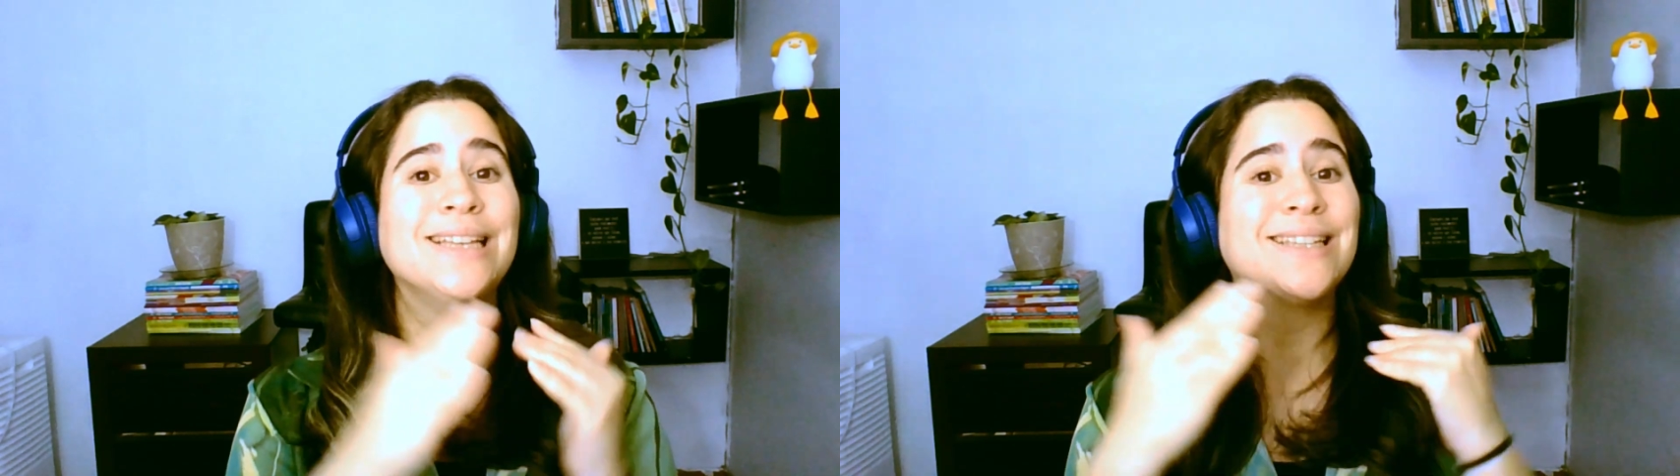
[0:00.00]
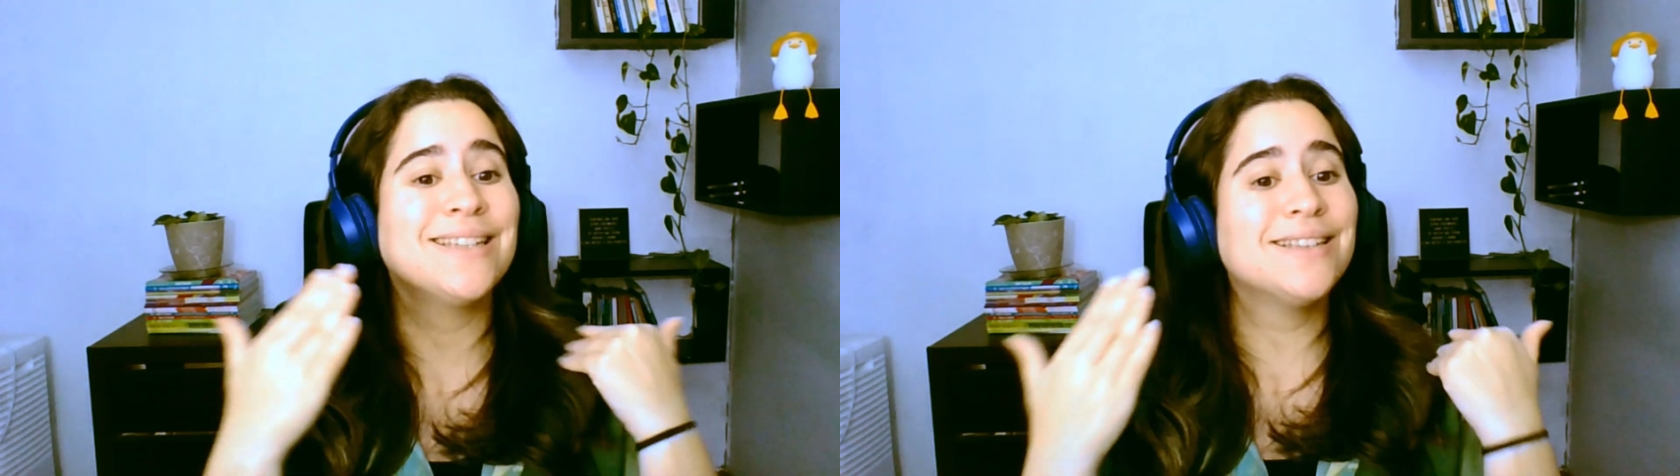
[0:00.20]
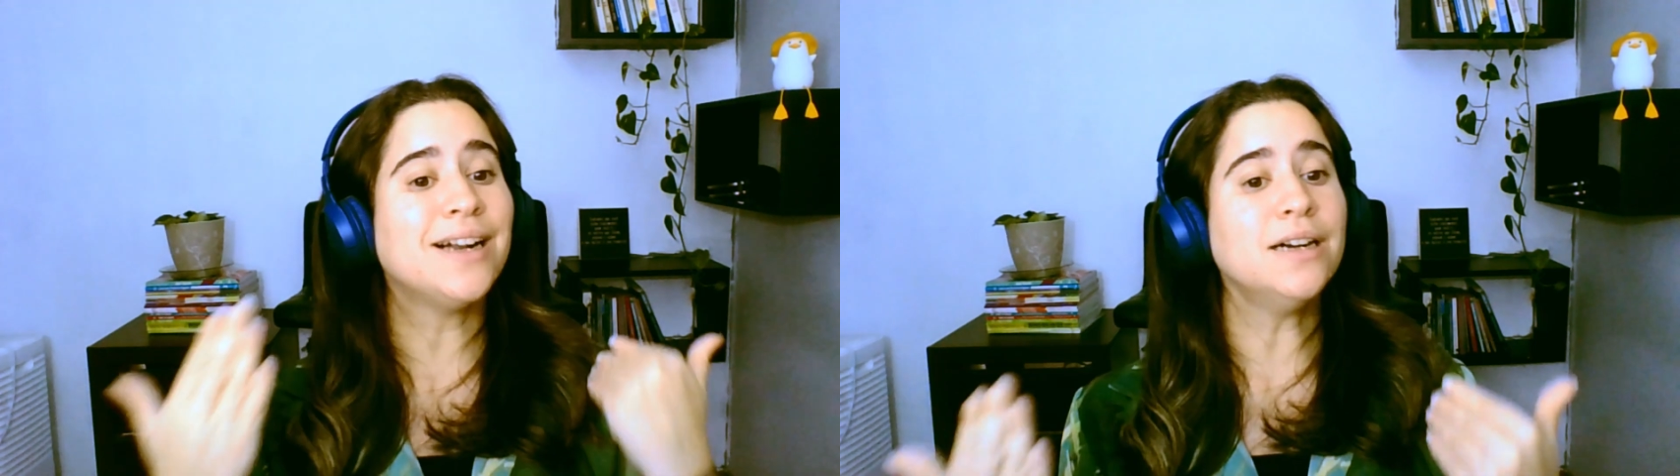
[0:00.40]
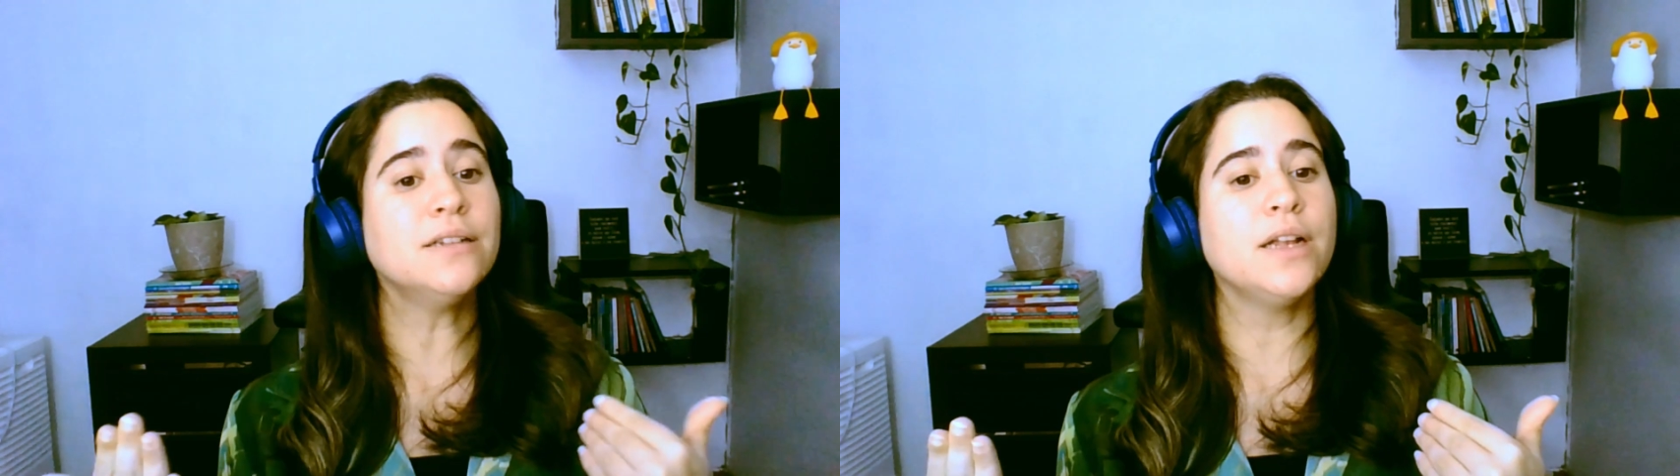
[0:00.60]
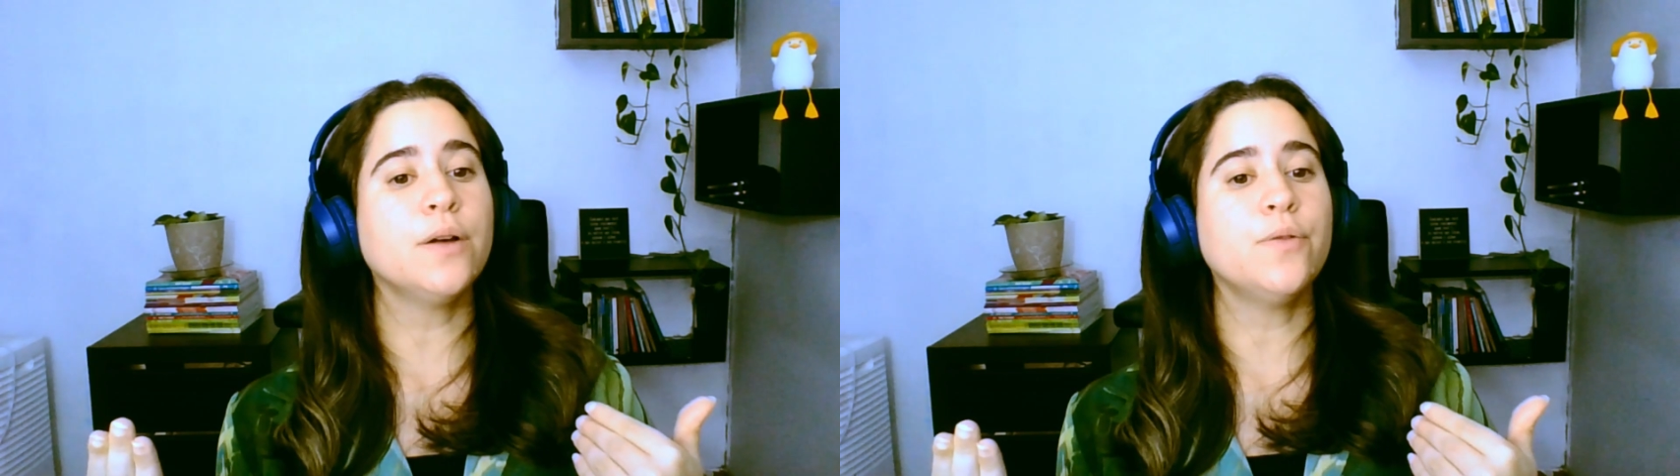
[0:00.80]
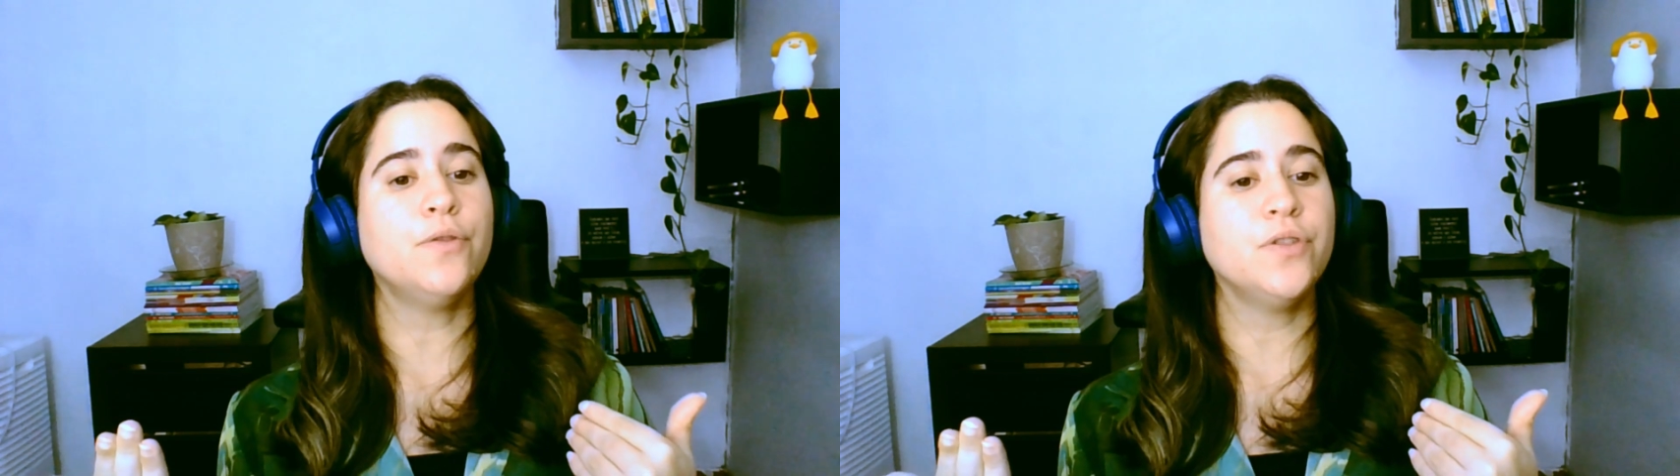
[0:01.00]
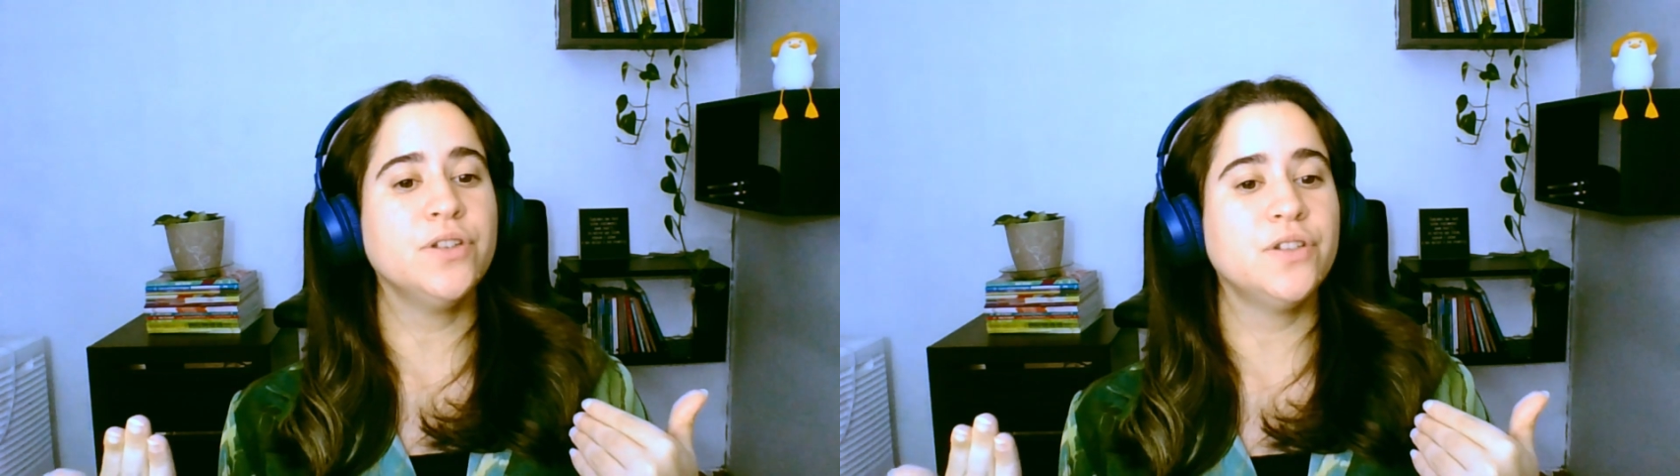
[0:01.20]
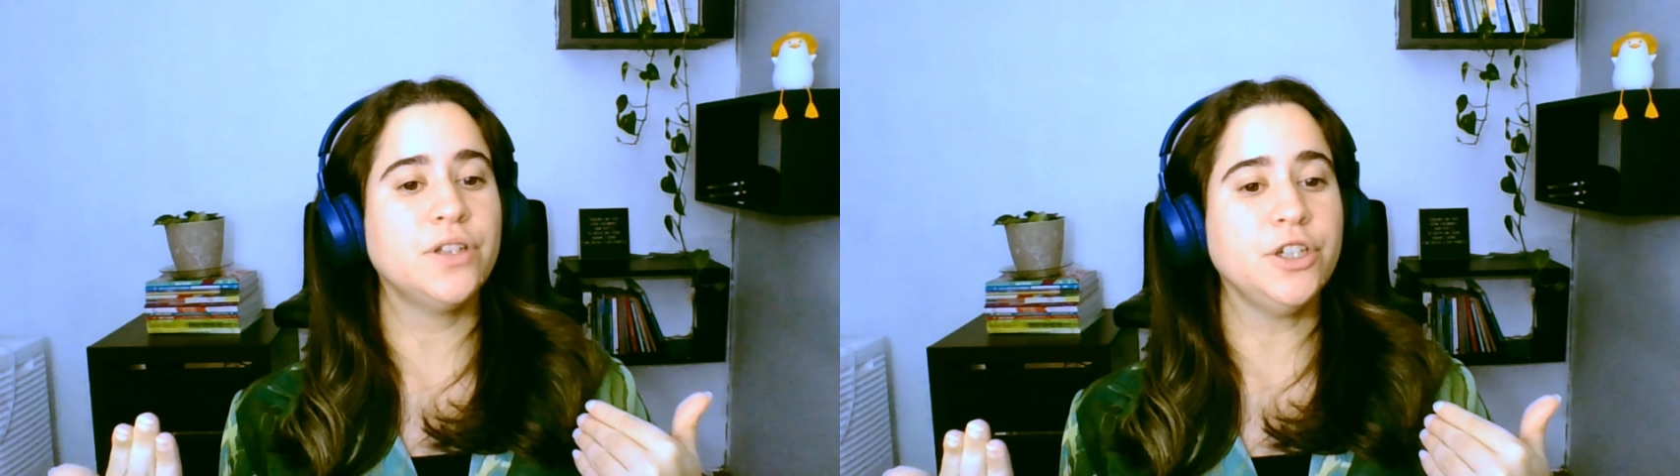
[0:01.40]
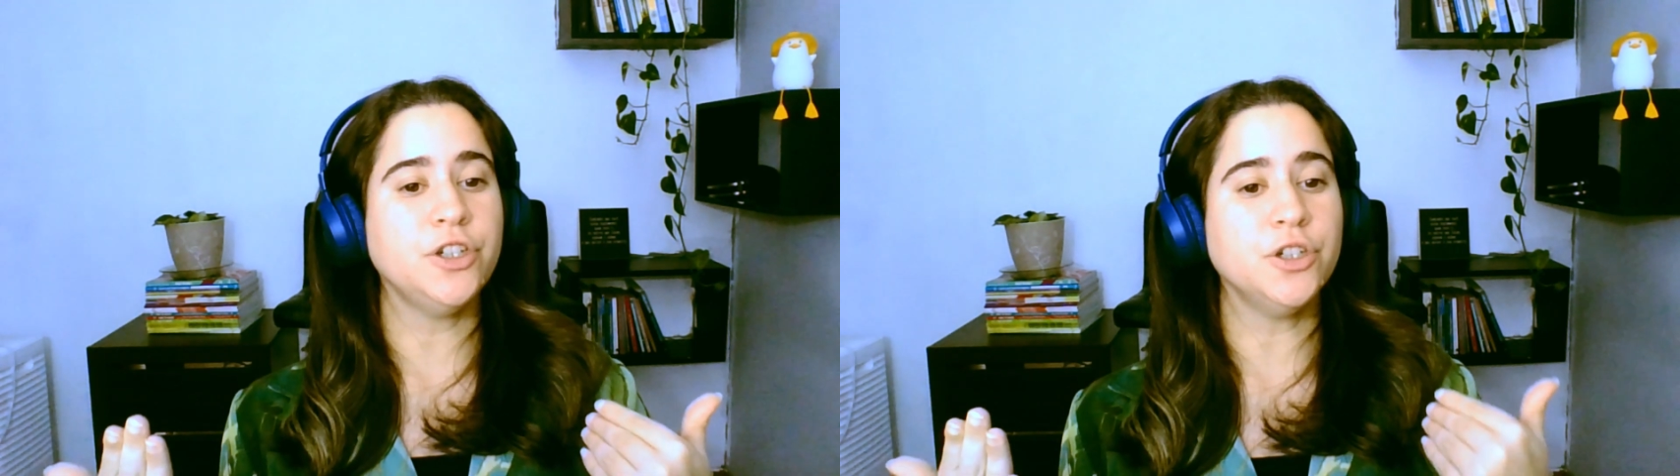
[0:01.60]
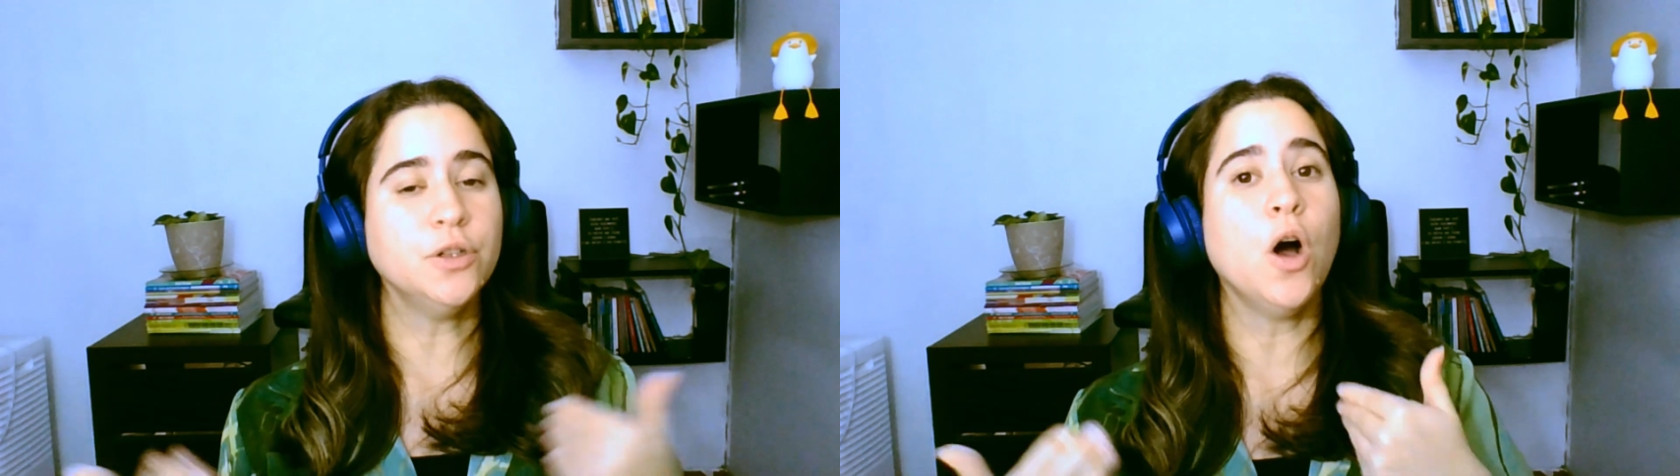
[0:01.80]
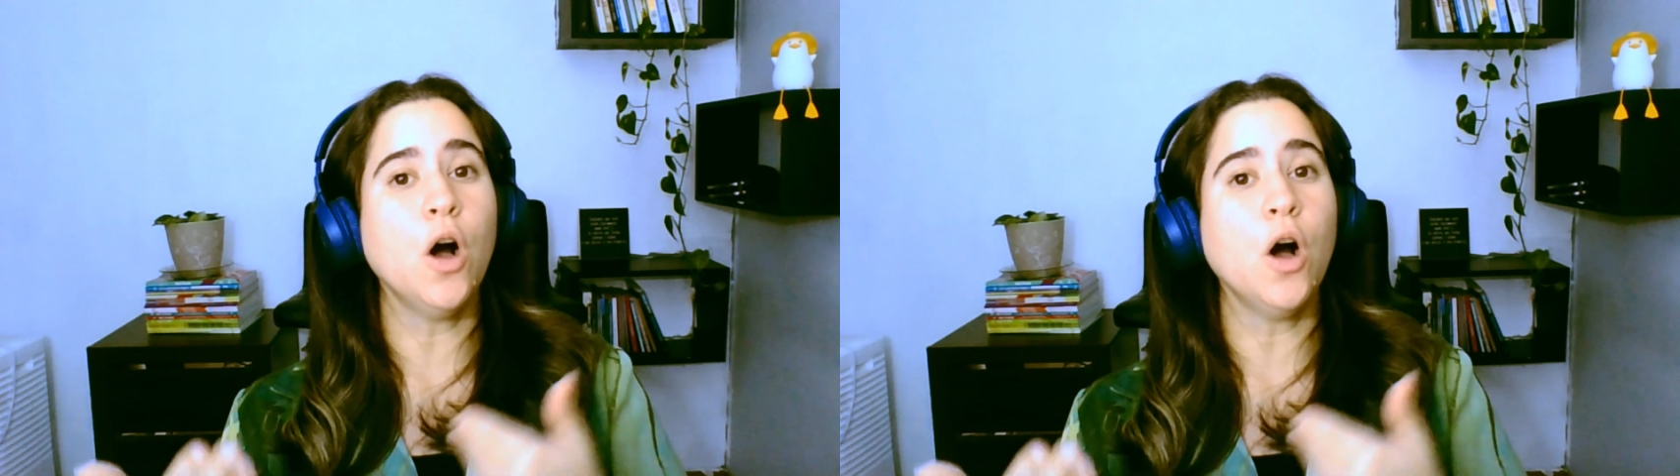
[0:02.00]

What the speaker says: start that conversation